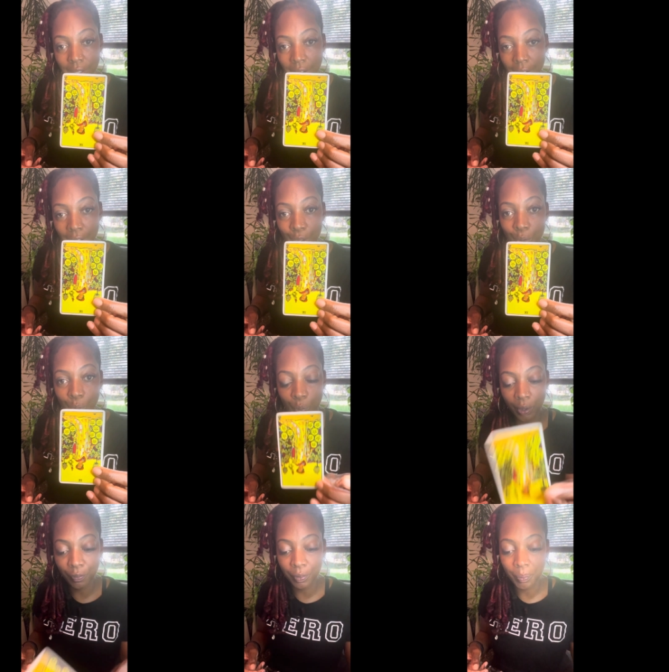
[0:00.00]
all right,
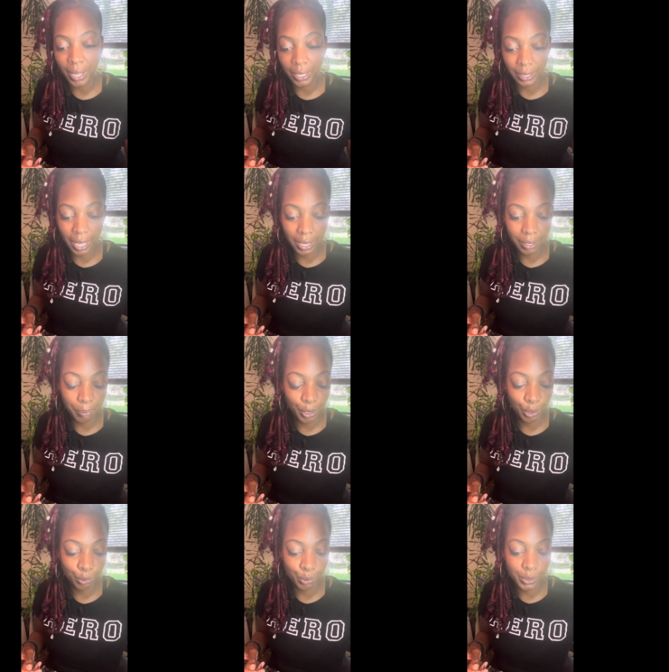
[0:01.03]
with my Nine of
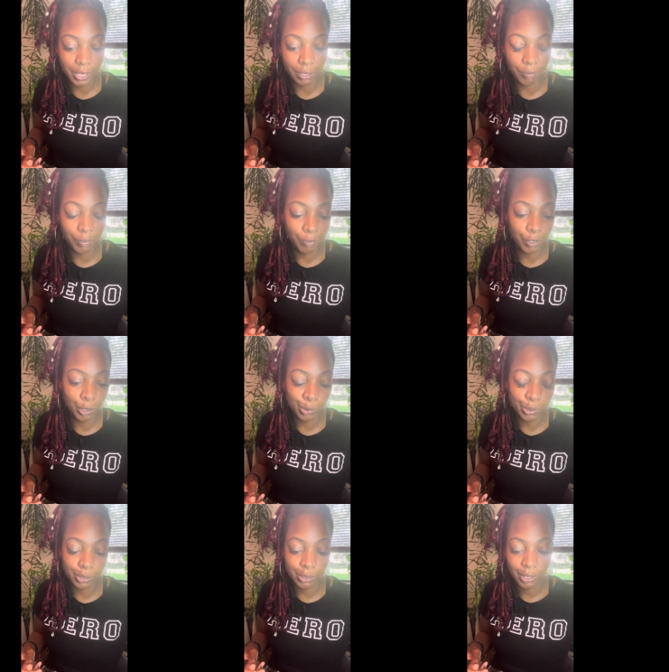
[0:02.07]
Pentacles in the
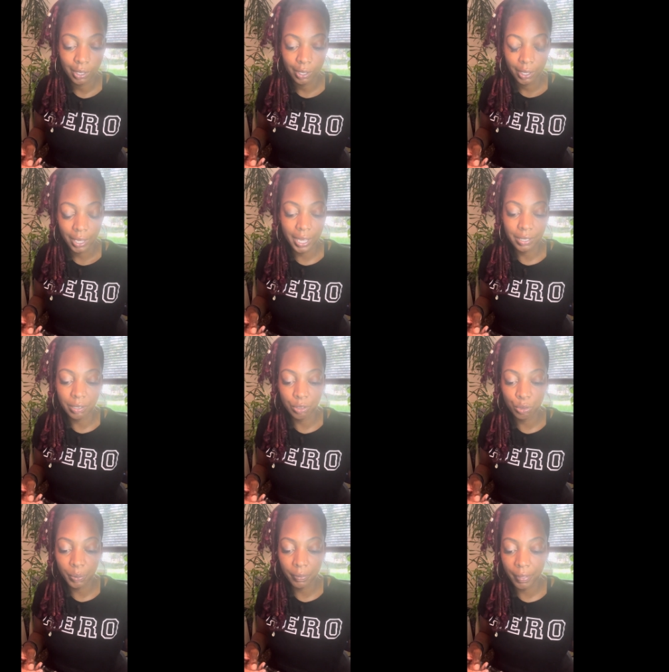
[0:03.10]
reverse. It had to
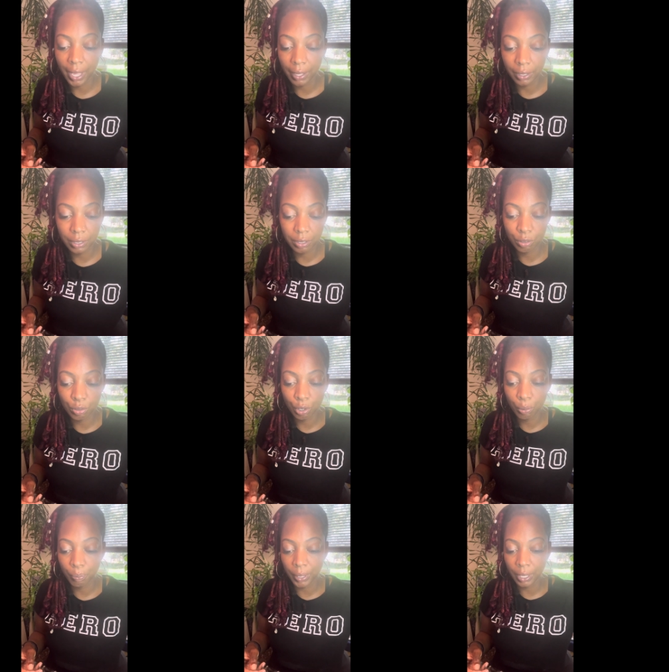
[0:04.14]
do with that, you
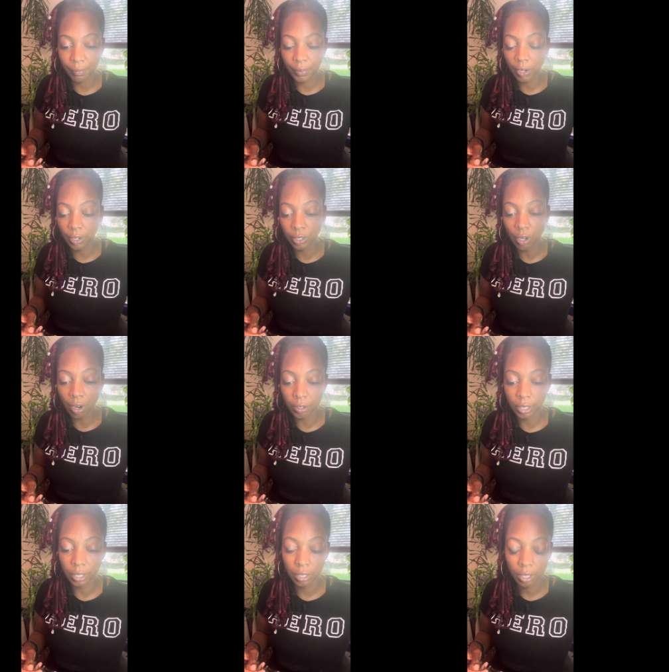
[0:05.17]
know, being very
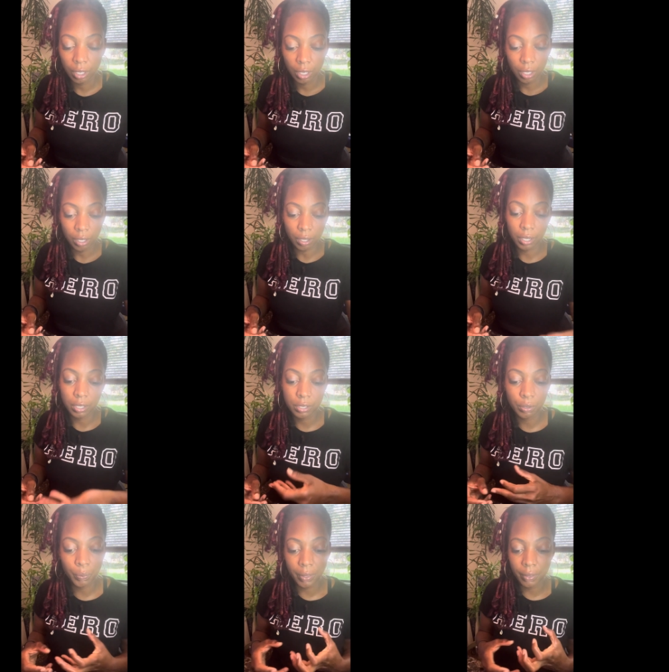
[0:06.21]
guarded, all right?
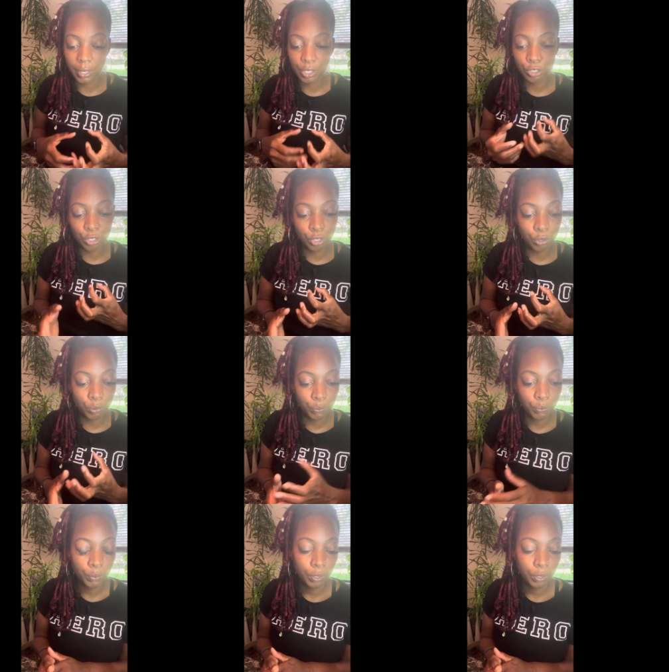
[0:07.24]
So whether that's you